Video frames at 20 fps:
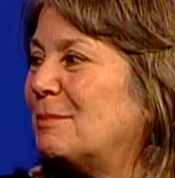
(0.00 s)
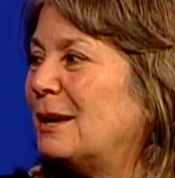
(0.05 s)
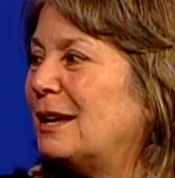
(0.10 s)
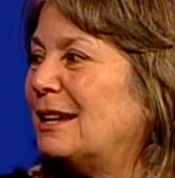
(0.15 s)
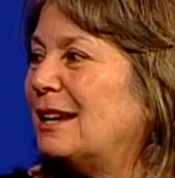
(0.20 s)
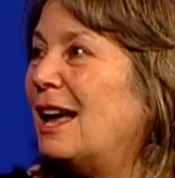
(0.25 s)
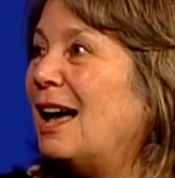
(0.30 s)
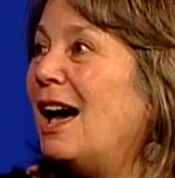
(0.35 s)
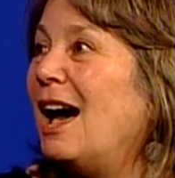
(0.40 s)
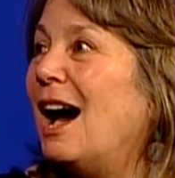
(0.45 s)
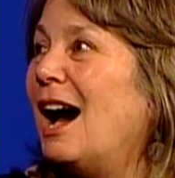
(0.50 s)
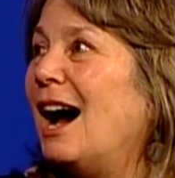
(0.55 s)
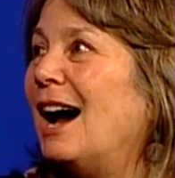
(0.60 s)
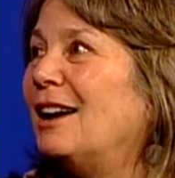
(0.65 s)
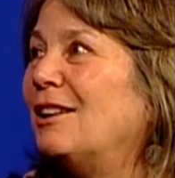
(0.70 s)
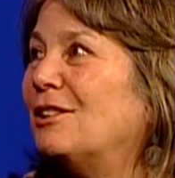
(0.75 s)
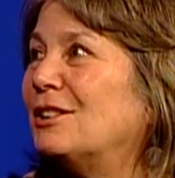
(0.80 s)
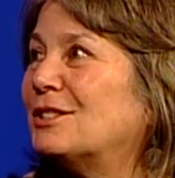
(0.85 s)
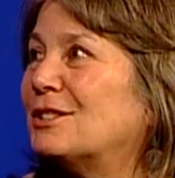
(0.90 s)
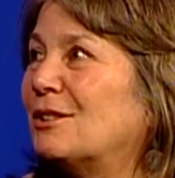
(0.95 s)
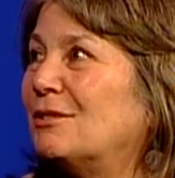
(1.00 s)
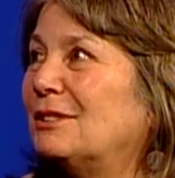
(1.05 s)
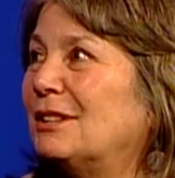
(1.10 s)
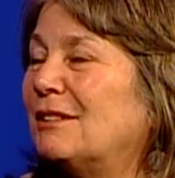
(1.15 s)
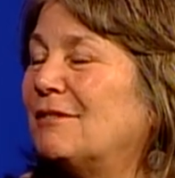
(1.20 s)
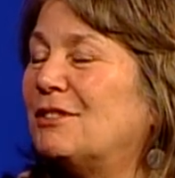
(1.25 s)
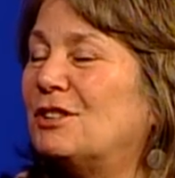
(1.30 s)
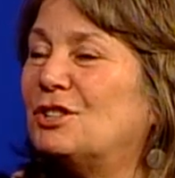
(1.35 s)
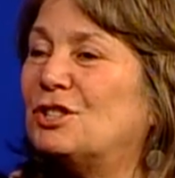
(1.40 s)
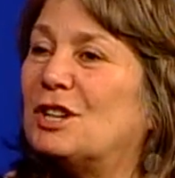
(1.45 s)
But I also
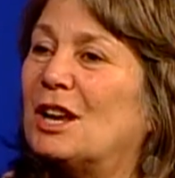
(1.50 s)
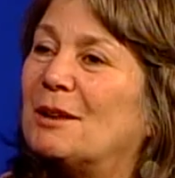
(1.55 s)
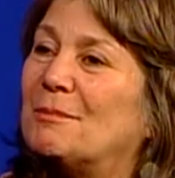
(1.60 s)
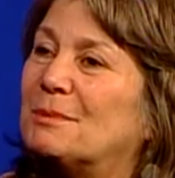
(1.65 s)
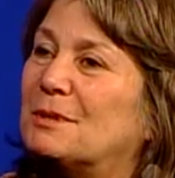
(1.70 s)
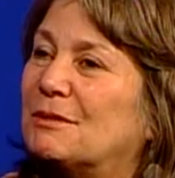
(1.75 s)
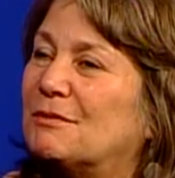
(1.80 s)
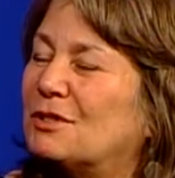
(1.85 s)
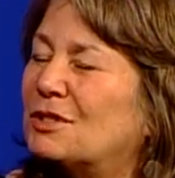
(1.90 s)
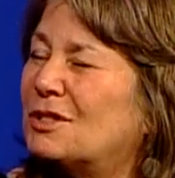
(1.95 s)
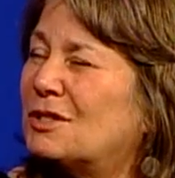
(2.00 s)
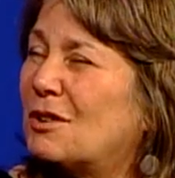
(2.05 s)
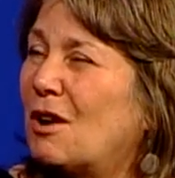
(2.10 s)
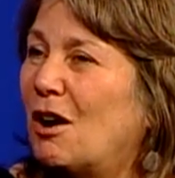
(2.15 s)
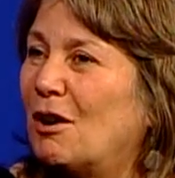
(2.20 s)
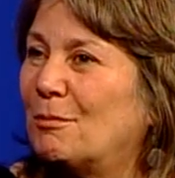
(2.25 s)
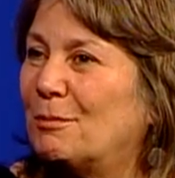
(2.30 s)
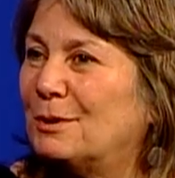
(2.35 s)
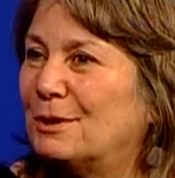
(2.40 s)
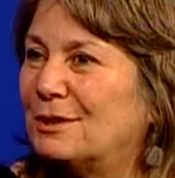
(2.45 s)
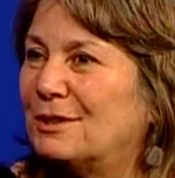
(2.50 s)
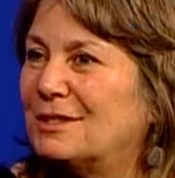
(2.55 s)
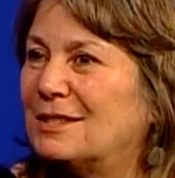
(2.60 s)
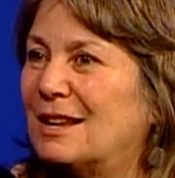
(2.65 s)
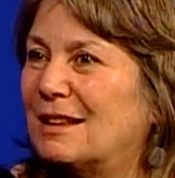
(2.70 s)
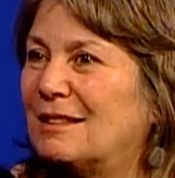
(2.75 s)
love the shapes of songbirds.